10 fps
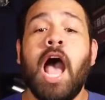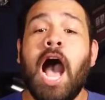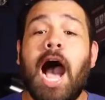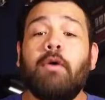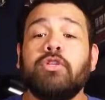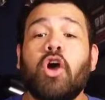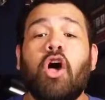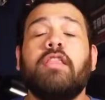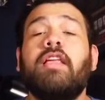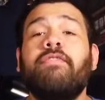I was
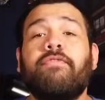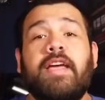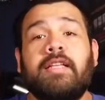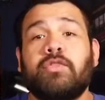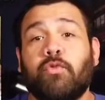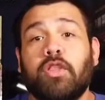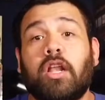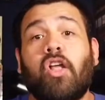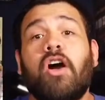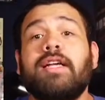on the fence for the
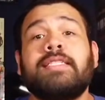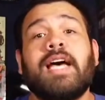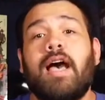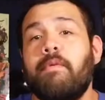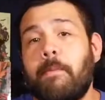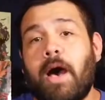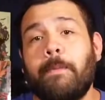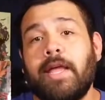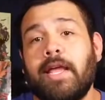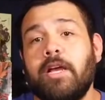longest time about
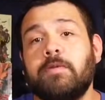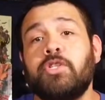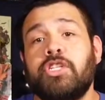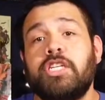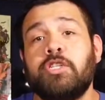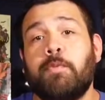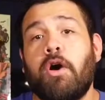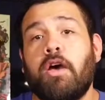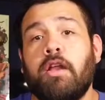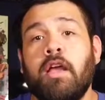picking up
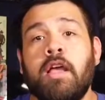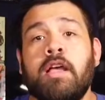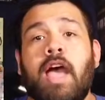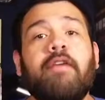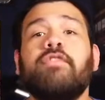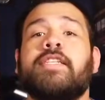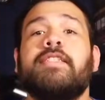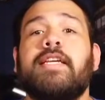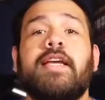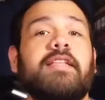She-Spawn ever since
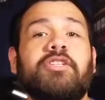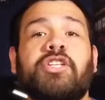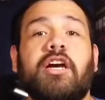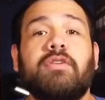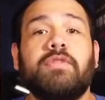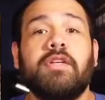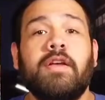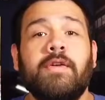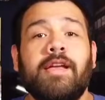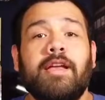it hit the shelves.
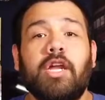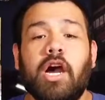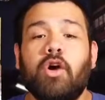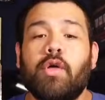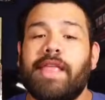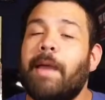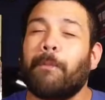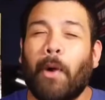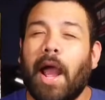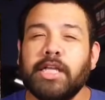You know, that
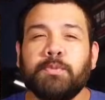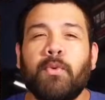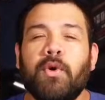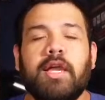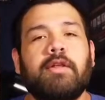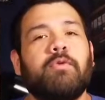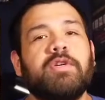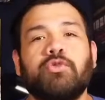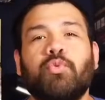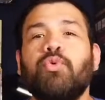price point
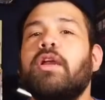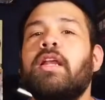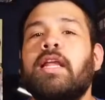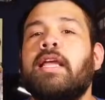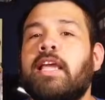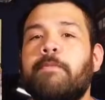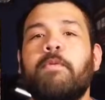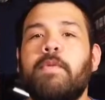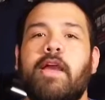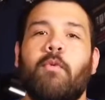was really
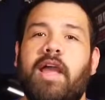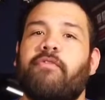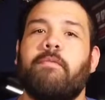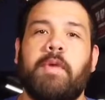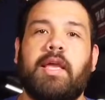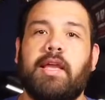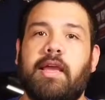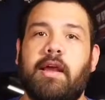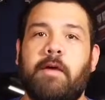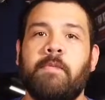keeping me away from picking
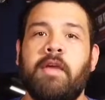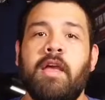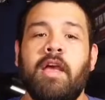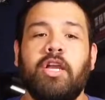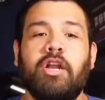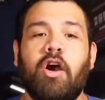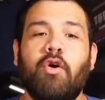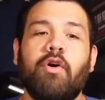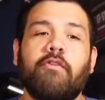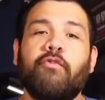it up. You
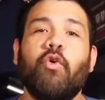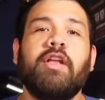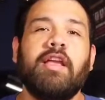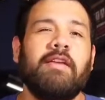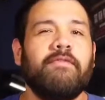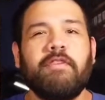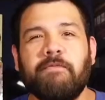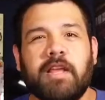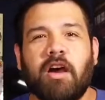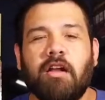know,
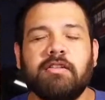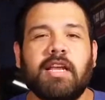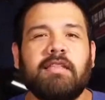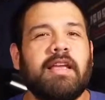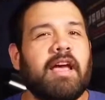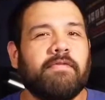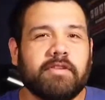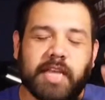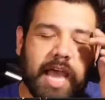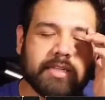$40-$50 I think after
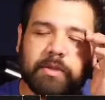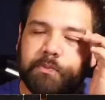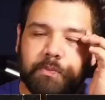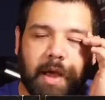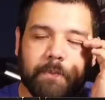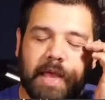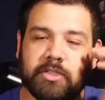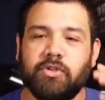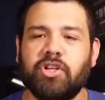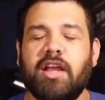tax. I'm not
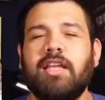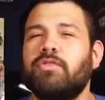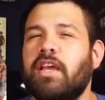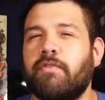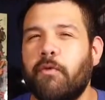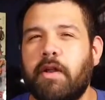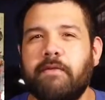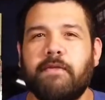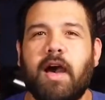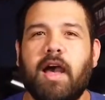too sure. I think it was like
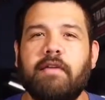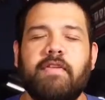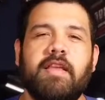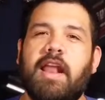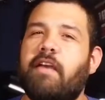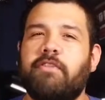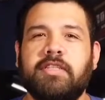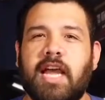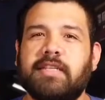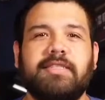$45, and then after
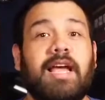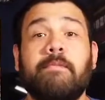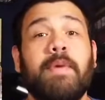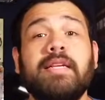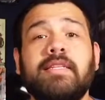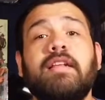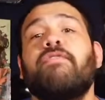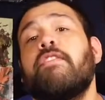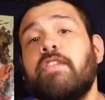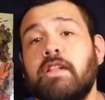tax, like basically
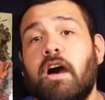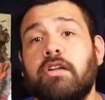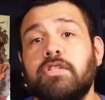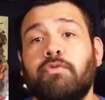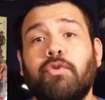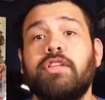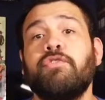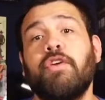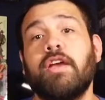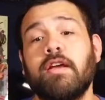$50 for this
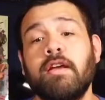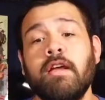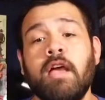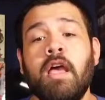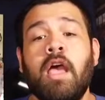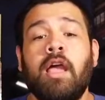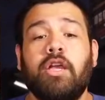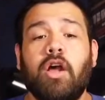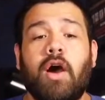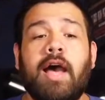figure. You
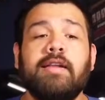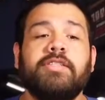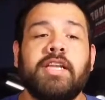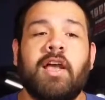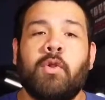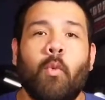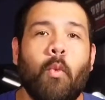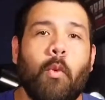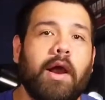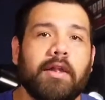know, I
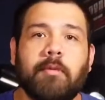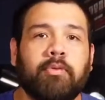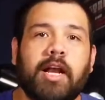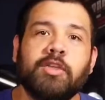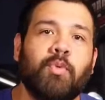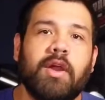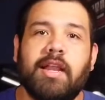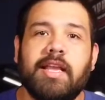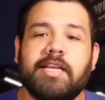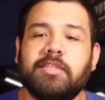understand where the price point
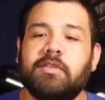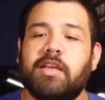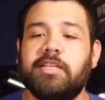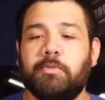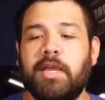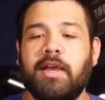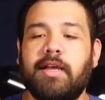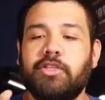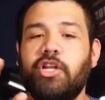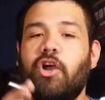is
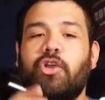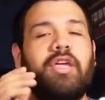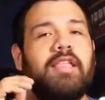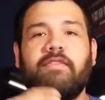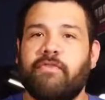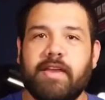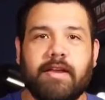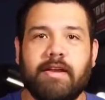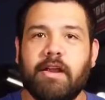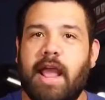because, you know, you get the
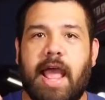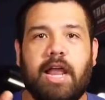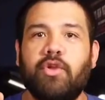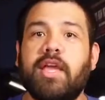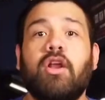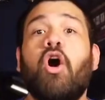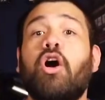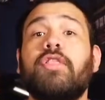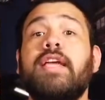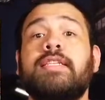figure and you get
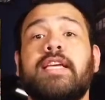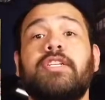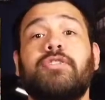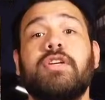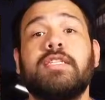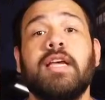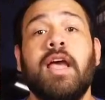all the accessories.